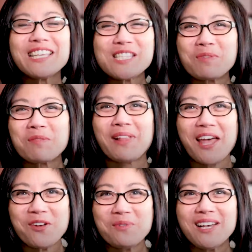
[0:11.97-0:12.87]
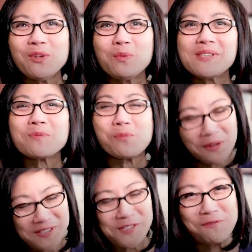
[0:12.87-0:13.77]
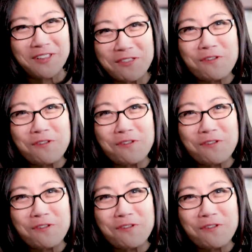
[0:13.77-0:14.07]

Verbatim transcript: Elizabeth Blackwell was impressively